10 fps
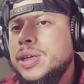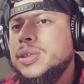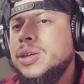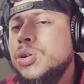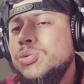
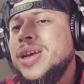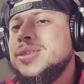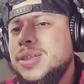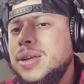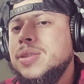I know
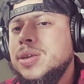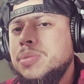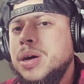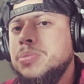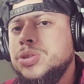next to nothing
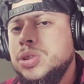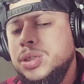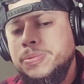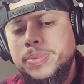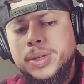about
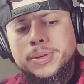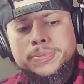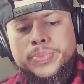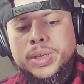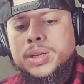Maschine
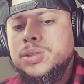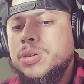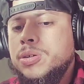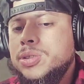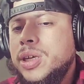in its
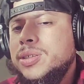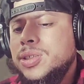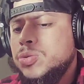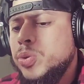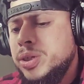current state.
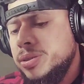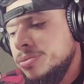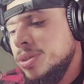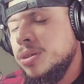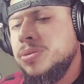Just what it,
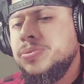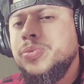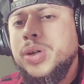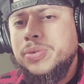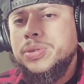you know,
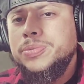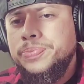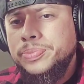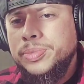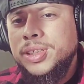whatever.
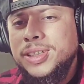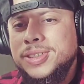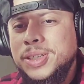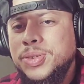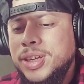
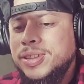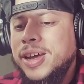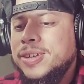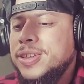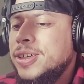Let's leave it at
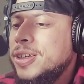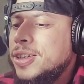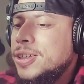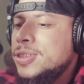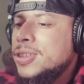that.
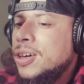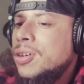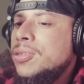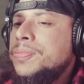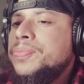
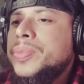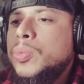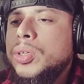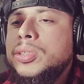So we'll